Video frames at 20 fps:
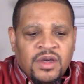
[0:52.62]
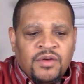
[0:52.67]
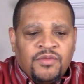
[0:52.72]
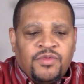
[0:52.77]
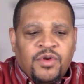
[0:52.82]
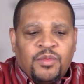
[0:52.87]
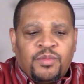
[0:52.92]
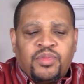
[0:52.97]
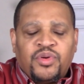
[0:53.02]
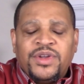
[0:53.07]

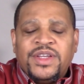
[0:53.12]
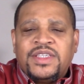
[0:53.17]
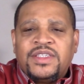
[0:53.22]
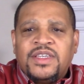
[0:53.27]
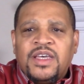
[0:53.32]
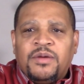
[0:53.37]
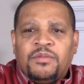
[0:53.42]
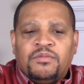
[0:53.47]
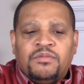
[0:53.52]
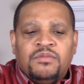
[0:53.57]
For
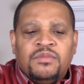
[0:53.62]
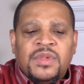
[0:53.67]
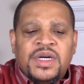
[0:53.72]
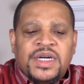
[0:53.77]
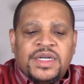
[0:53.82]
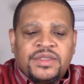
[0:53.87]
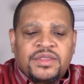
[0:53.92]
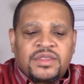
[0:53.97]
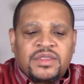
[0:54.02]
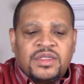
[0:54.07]
precept
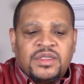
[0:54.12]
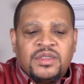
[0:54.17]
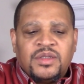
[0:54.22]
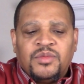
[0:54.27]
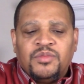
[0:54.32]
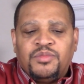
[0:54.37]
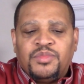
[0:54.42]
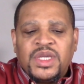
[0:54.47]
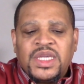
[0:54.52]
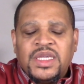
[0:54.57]
must
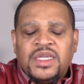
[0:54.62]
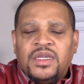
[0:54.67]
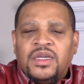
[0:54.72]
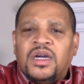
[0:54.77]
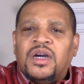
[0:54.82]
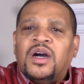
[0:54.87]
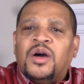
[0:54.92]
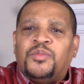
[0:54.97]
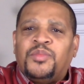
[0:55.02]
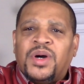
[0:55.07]
be
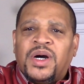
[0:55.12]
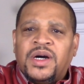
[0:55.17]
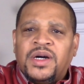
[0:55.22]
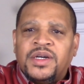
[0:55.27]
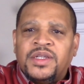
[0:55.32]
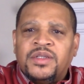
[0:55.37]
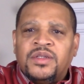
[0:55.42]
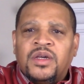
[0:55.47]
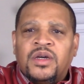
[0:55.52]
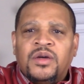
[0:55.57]

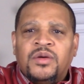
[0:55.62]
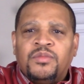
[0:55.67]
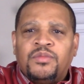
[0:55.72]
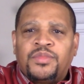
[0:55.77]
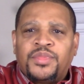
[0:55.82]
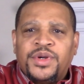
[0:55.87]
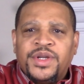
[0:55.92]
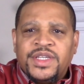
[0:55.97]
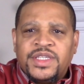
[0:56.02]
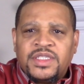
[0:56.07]
upon
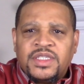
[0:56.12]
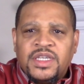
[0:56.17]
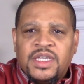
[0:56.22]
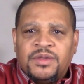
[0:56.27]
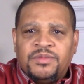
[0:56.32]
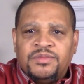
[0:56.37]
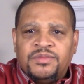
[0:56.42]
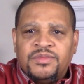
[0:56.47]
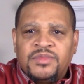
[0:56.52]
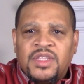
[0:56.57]

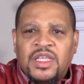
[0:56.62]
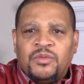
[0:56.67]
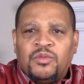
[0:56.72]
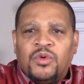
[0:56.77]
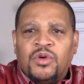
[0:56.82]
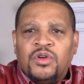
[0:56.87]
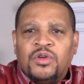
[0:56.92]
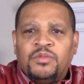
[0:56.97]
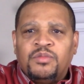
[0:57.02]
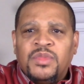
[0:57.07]
precept. That
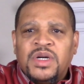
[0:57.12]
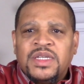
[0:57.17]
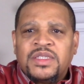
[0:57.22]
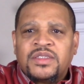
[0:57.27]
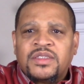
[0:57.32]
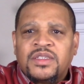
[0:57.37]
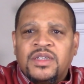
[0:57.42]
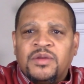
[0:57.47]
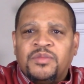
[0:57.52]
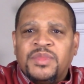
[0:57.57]
word
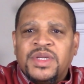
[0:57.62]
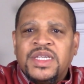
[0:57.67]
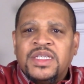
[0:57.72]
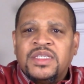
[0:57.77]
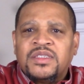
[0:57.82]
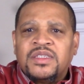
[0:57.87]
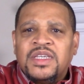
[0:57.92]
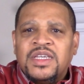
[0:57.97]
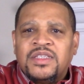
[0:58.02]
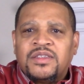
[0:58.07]
must there
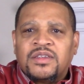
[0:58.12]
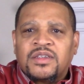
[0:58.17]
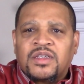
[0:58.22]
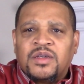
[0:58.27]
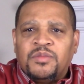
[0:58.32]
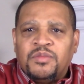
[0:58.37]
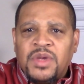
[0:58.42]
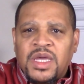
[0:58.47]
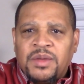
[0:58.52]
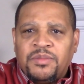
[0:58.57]
means it's a
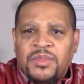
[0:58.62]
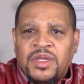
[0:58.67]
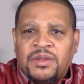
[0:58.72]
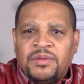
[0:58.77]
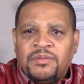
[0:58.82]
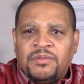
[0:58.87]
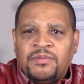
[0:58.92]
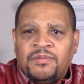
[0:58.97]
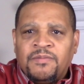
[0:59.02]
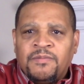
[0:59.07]
commandment.
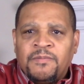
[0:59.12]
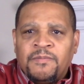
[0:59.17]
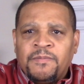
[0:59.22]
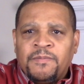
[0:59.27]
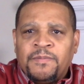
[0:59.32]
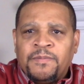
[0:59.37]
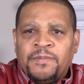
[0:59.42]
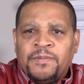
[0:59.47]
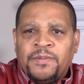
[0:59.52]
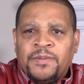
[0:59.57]

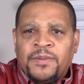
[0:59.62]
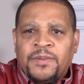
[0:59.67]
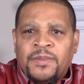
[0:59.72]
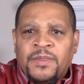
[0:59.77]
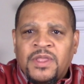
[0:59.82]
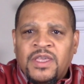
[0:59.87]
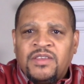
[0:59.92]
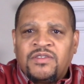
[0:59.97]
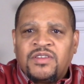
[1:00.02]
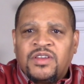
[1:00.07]

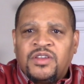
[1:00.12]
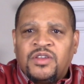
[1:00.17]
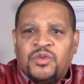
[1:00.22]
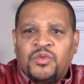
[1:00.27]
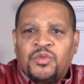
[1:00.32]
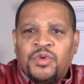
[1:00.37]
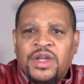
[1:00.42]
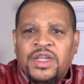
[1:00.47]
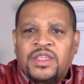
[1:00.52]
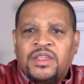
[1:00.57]
It's a
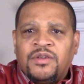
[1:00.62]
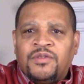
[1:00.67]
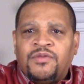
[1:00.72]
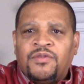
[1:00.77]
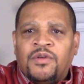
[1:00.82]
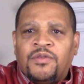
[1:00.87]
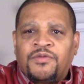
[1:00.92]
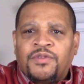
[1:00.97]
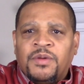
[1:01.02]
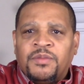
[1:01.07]

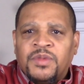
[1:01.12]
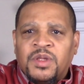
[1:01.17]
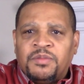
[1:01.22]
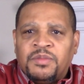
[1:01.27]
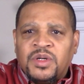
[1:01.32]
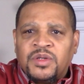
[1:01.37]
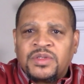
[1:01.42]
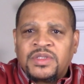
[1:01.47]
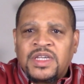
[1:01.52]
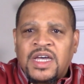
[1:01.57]
directive from the
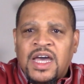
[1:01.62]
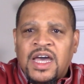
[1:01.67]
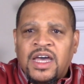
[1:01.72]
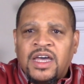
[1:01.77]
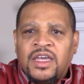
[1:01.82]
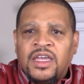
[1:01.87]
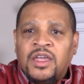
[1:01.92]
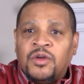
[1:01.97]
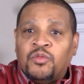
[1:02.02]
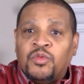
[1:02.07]
Most
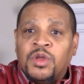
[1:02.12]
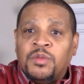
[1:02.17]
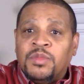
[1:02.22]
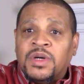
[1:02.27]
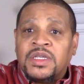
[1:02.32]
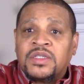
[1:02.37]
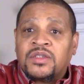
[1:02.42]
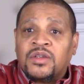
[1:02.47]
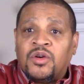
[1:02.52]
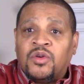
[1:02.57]
High, and we
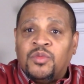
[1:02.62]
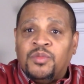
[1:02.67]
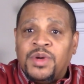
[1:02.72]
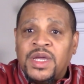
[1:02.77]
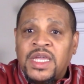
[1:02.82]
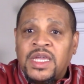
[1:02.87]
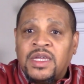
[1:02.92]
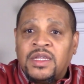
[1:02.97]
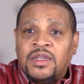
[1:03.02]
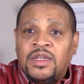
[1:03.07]
must
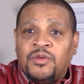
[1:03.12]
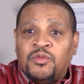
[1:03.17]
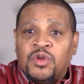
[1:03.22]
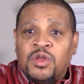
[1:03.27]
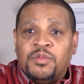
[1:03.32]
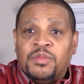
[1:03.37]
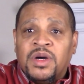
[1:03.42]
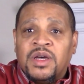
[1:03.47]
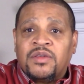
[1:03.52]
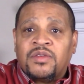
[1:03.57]
obey it, and
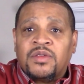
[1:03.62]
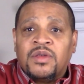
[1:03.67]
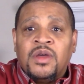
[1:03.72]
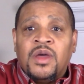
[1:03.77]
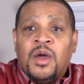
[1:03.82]
we must